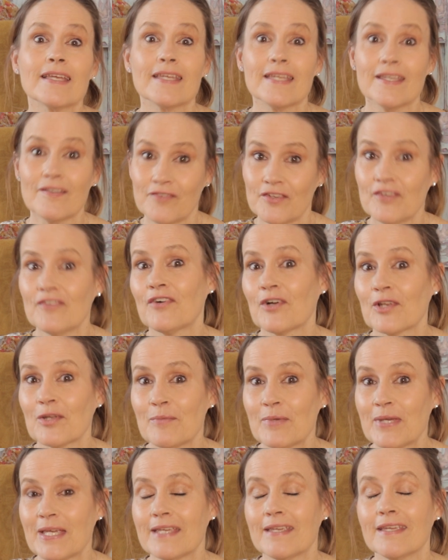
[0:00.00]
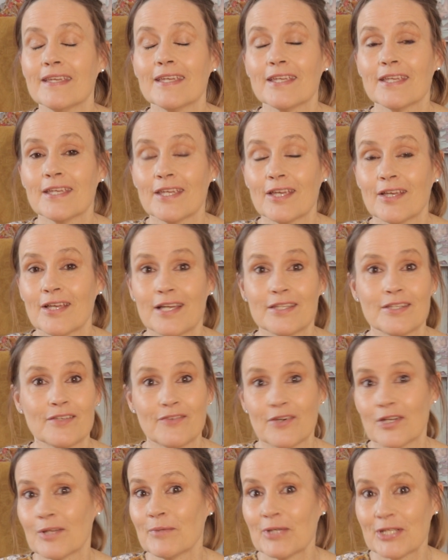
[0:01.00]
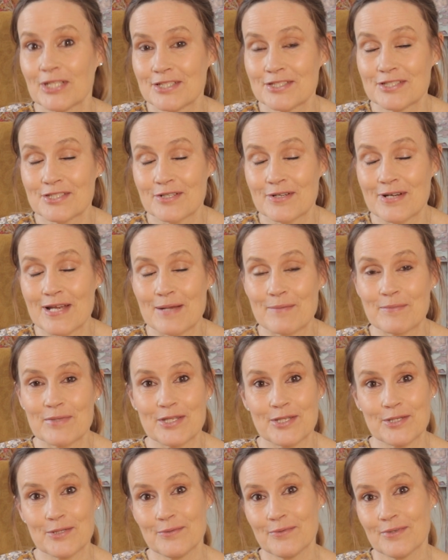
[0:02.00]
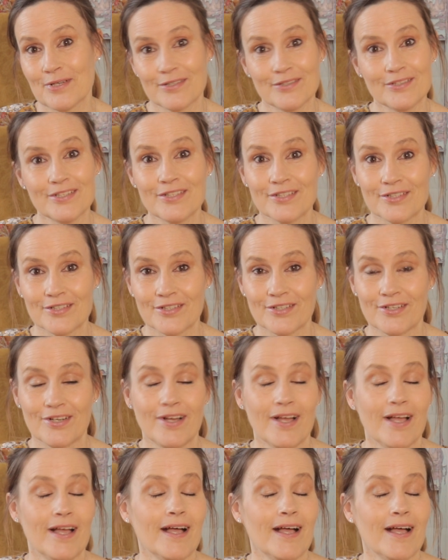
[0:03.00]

if you follow me and you follow me on Instagram, you are going to know